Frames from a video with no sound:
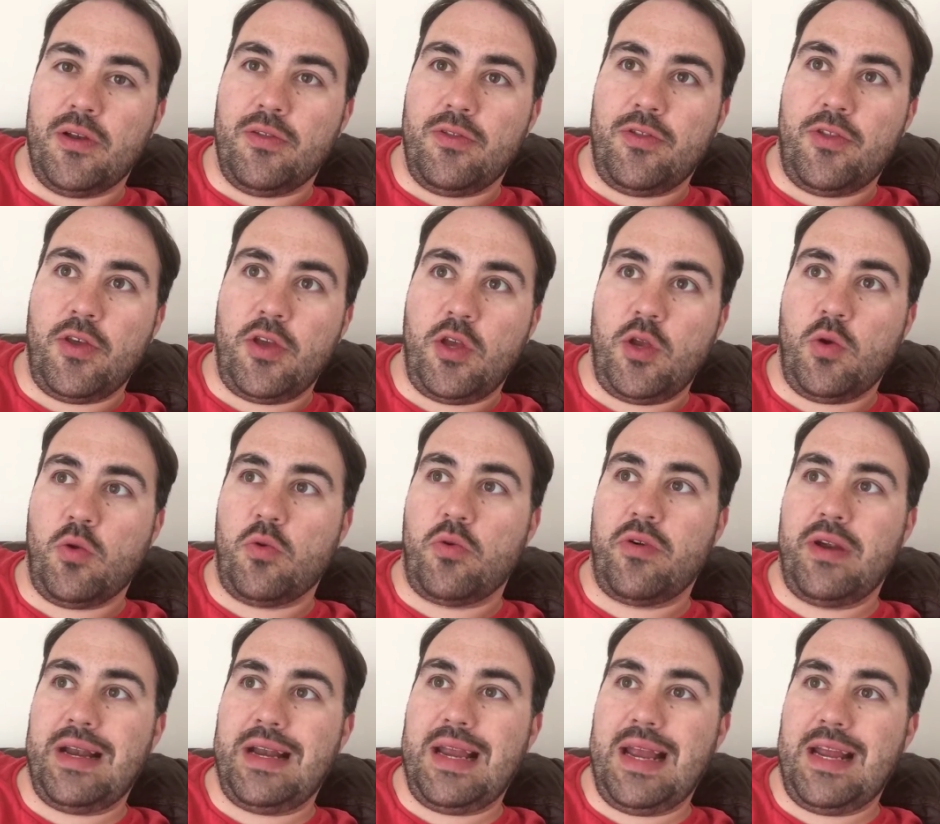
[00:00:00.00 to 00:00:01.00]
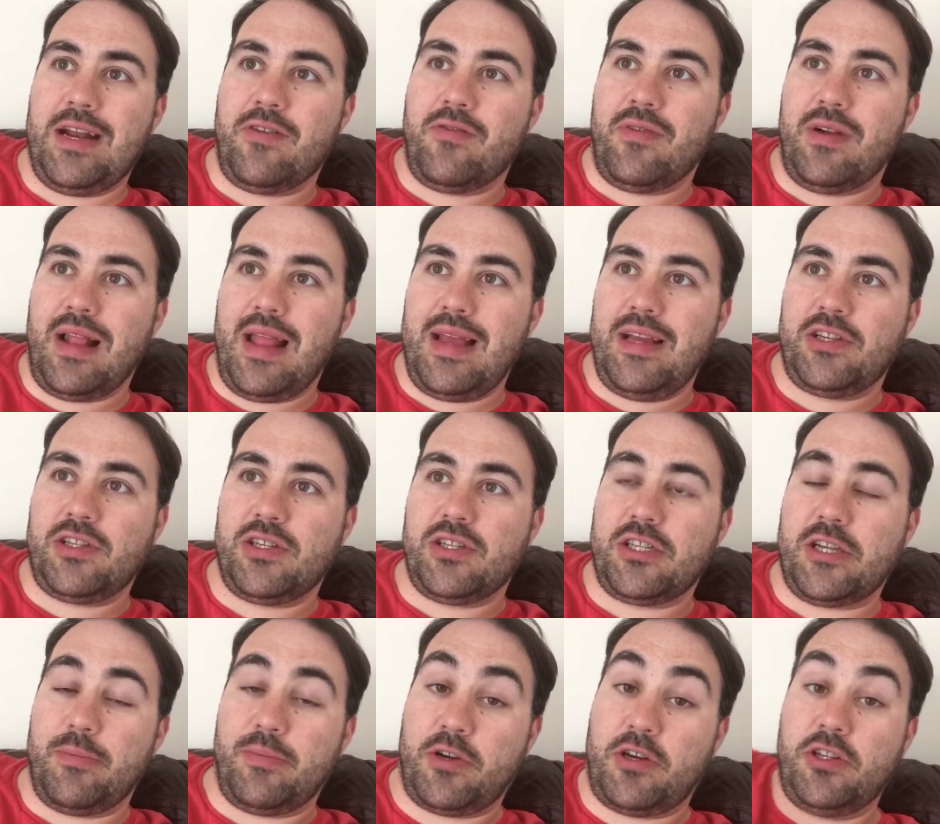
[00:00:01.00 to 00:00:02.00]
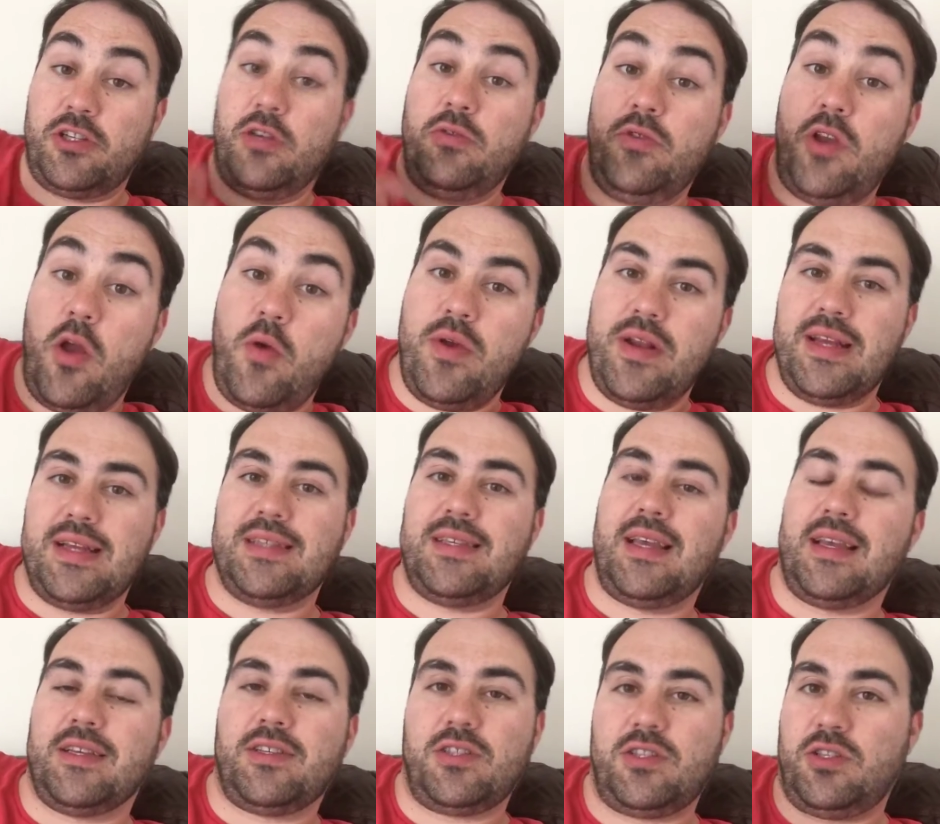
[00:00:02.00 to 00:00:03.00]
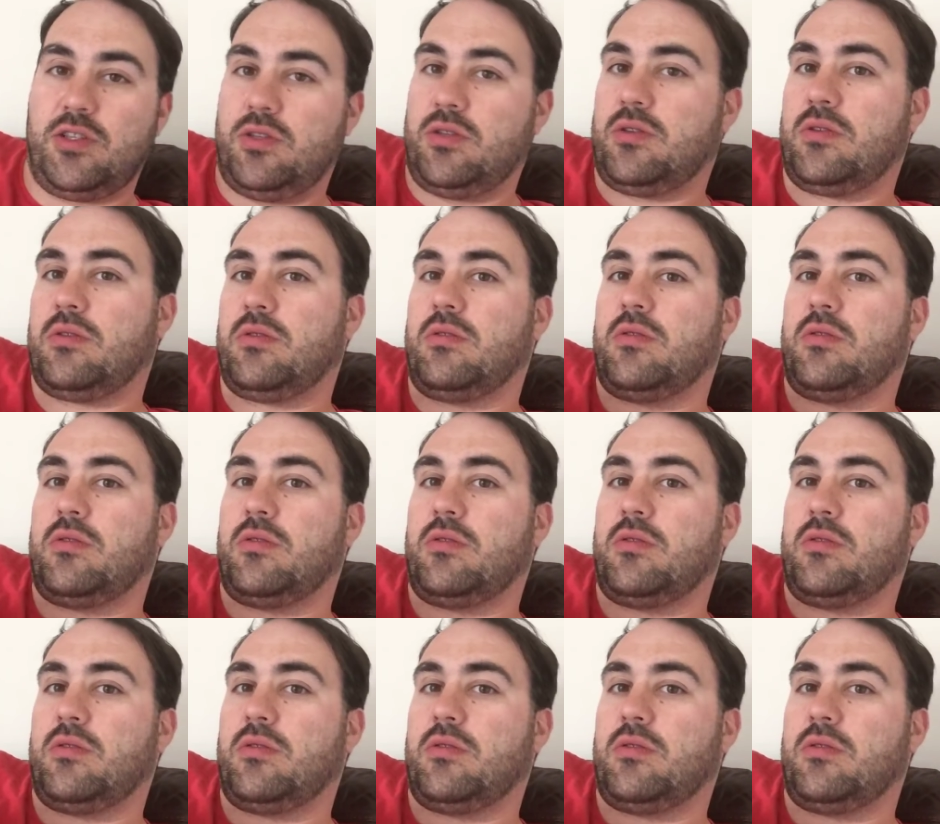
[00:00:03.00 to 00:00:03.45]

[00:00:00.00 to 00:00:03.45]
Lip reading: that you're in a relationship? Because you know it exists.